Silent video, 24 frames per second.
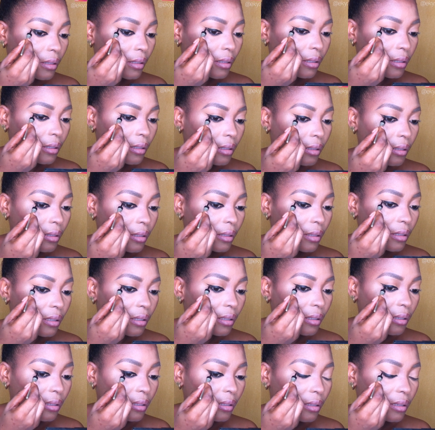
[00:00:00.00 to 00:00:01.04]
and
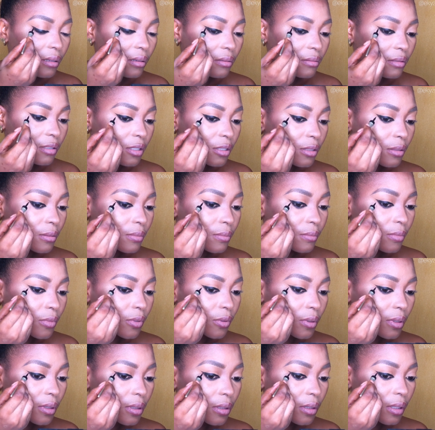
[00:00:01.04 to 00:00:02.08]
then I'm
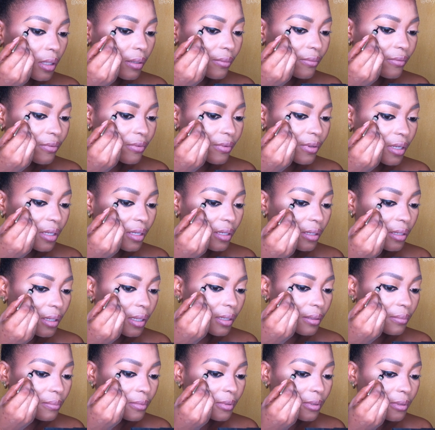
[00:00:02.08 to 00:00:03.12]
smoothing, I'm filling
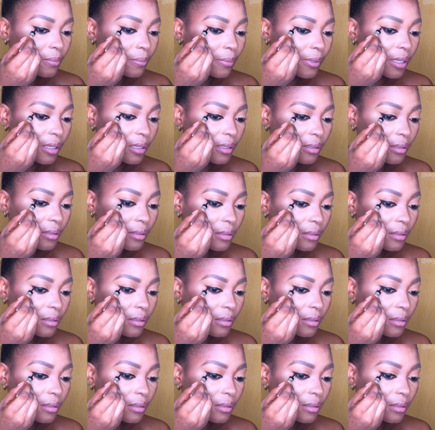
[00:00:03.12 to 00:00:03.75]
that space